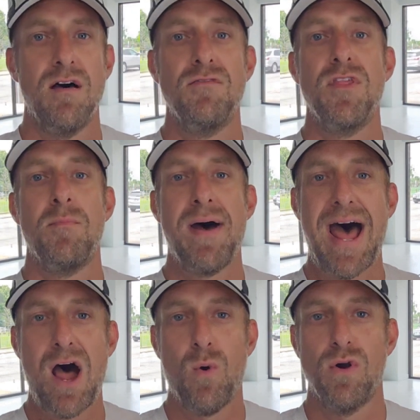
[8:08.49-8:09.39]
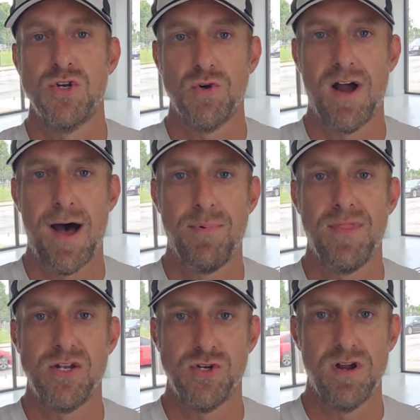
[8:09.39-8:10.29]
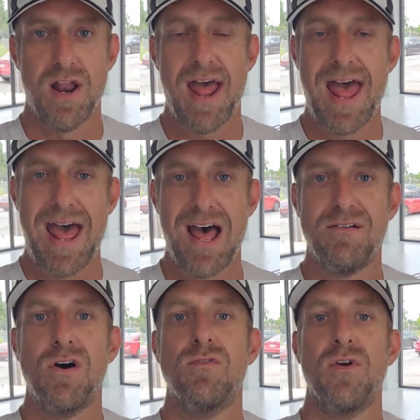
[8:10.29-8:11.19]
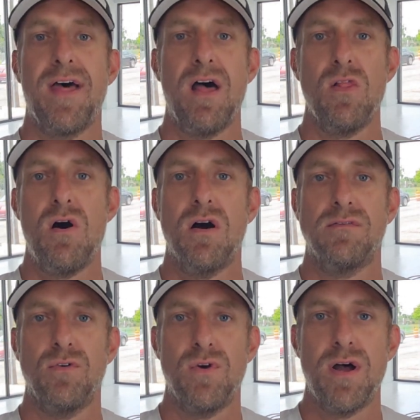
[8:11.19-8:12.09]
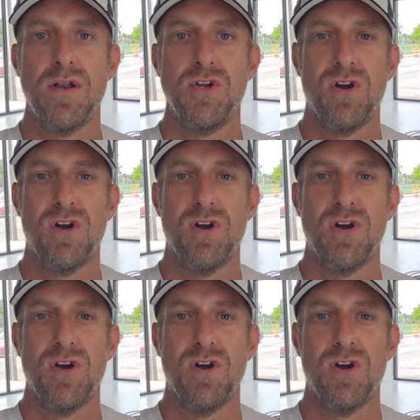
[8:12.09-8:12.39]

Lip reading: of the power drop that you're going to have over that long of a run.